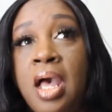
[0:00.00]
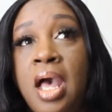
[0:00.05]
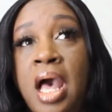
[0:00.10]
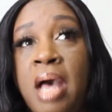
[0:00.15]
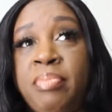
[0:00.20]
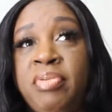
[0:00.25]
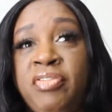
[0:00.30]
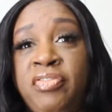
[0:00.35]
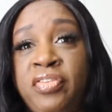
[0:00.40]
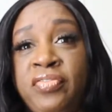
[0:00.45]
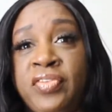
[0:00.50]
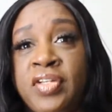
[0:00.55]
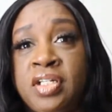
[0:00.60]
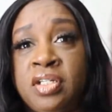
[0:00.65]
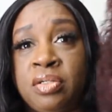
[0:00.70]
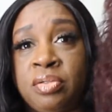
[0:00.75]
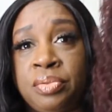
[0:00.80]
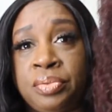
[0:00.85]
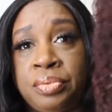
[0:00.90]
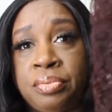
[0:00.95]
I'll be
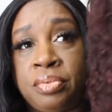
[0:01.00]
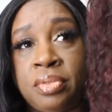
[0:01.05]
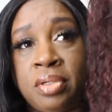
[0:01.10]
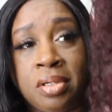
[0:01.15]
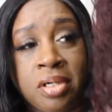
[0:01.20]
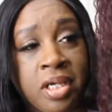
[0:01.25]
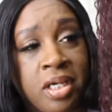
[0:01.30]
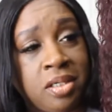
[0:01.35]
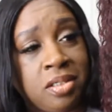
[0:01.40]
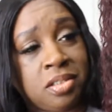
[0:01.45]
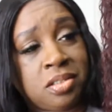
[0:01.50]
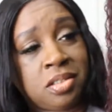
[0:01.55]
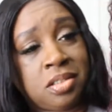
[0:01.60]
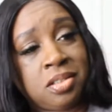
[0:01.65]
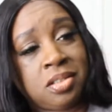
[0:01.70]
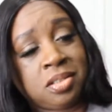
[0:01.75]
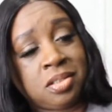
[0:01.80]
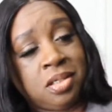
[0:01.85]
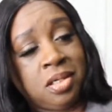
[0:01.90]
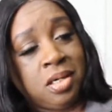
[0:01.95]
52. Okay, this
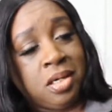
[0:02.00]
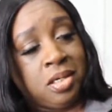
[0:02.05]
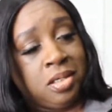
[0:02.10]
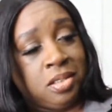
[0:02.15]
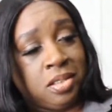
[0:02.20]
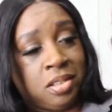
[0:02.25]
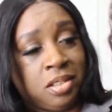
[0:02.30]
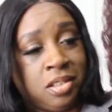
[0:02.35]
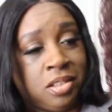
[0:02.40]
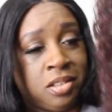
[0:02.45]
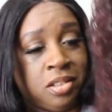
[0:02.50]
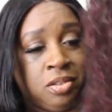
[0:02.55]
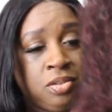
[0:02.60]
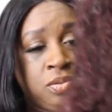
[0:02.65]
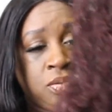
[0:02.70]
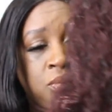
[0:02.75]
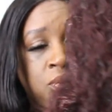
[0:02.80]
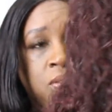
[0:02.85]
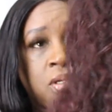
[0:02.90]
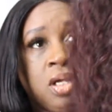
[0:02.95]
is kind of
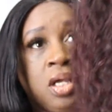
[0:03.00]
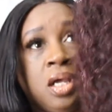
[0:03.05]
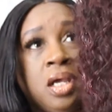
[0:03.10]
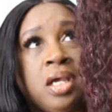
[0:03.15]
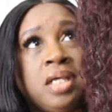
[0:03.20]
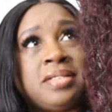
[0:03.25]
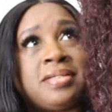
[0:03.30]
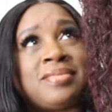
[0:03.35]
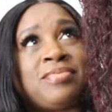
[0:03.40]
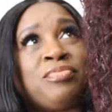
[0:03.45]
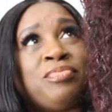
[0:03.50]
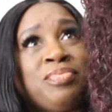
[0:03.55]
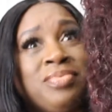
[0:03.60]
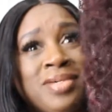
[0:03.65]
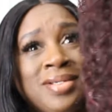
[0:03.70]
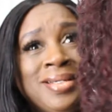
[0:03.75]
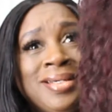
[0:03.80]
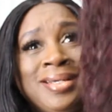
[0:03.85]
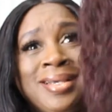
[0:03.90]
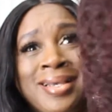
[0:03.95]
cute. It's
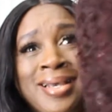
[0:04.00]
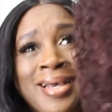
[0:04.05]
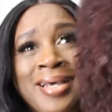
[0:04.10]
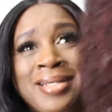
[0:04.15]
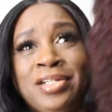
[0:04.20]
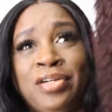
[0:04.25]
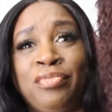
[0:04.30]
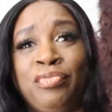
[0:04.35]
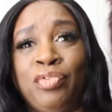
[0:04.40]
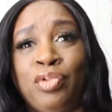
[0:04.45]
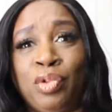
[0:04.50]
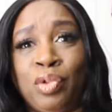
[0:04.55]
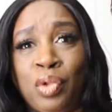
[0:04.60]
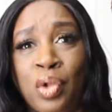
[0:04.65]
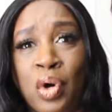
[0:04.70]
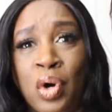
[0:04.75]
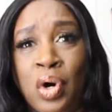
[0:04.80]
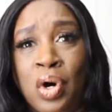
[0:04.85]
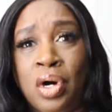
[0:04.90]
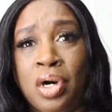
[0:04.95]
really kind of
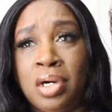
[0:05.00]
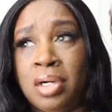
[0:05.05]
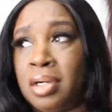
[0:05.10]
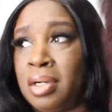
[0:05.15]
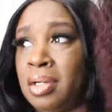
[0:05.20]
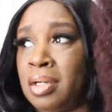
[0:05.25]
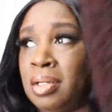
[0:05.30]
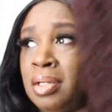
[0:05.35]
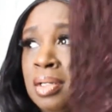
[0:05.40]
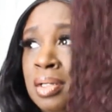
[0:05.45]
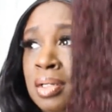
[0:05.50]
long